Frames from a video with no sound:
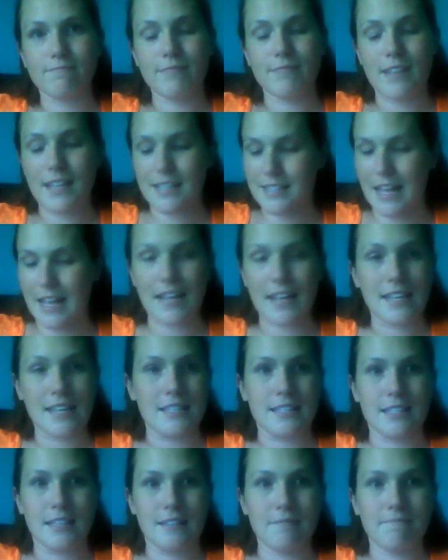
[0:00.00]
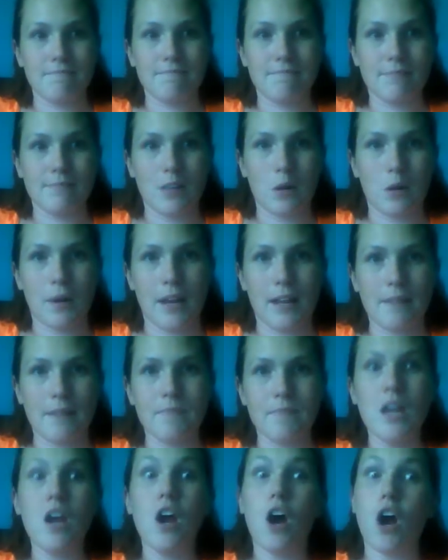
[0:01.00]
It's that easy. Okay?
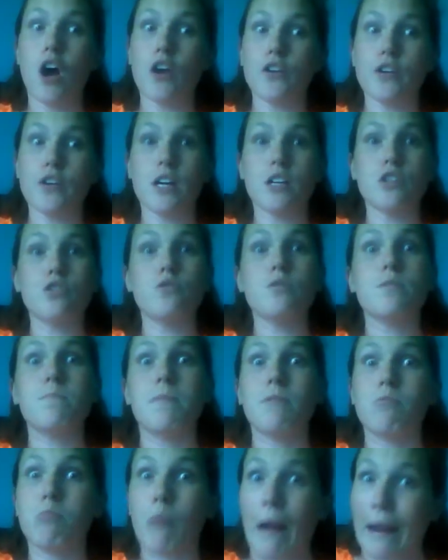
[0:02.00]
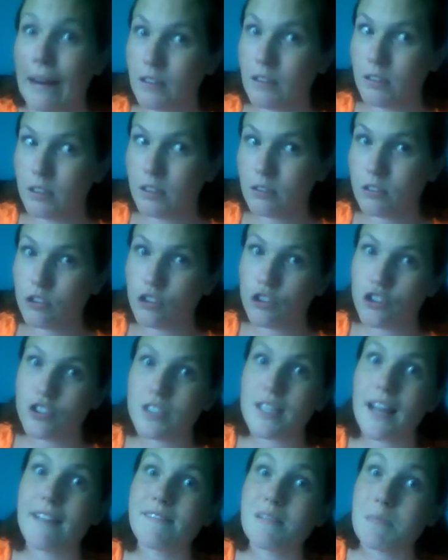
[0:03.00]
All you got to do is be right. You
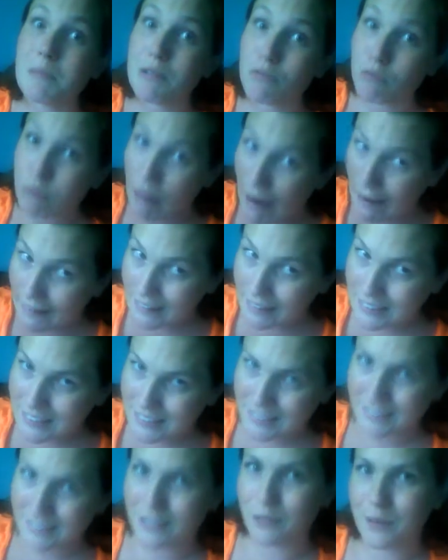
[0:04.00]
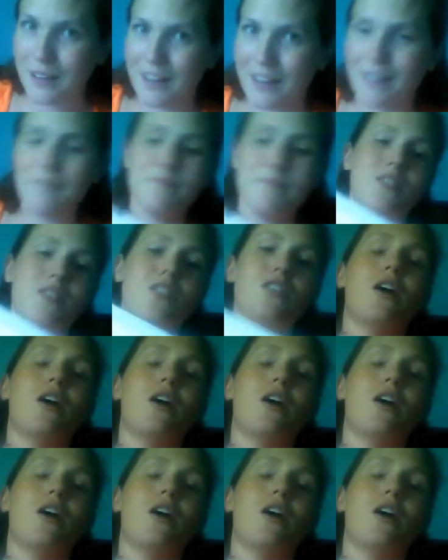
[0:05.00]
just have to be right. Okay? So,